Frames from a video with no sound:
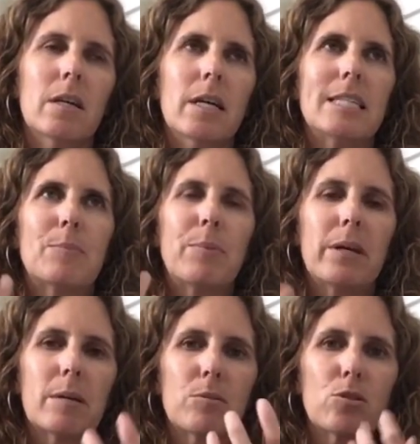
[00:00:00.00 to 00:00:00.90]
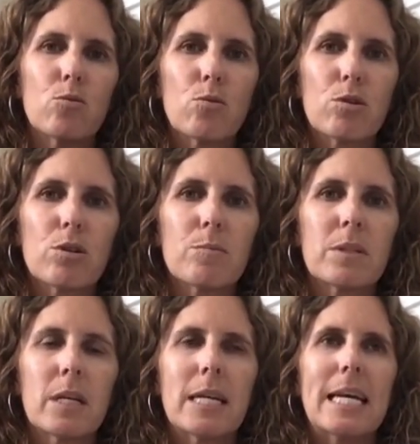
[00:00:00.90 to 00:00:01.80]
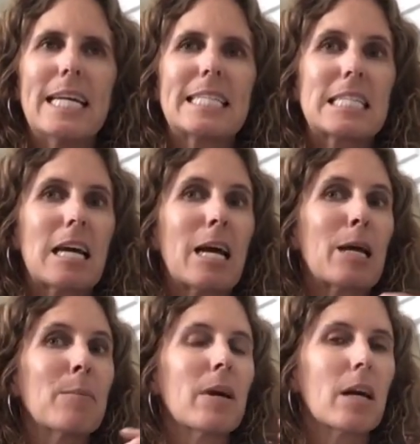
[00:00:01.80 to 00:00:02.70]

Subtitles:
It's being absorbed, it's time